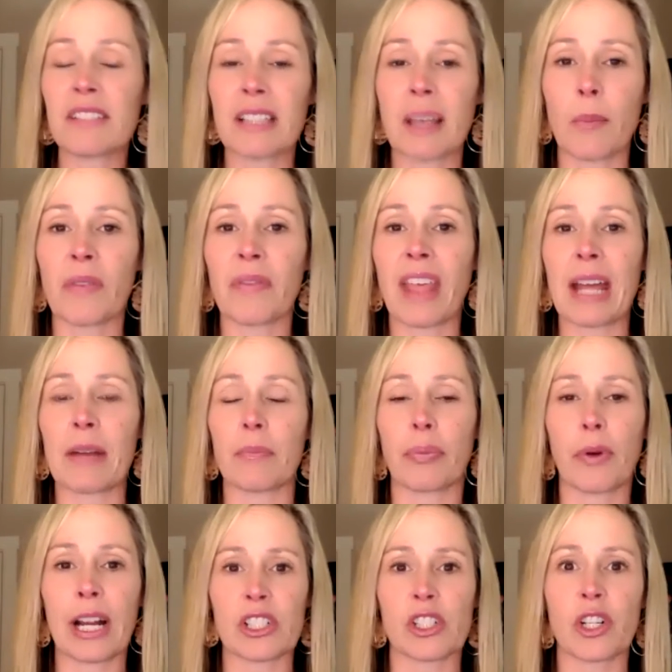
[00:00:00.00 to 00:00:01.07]
some of that
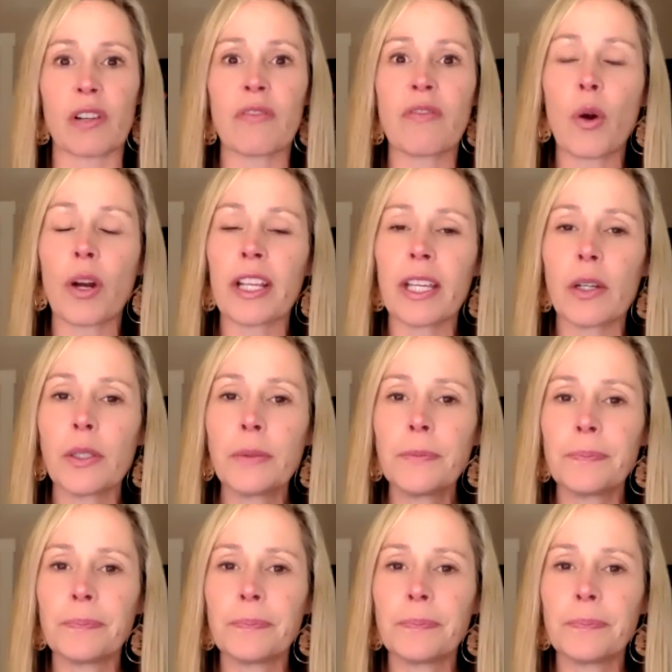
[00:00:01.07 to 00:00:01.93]
pressure for you.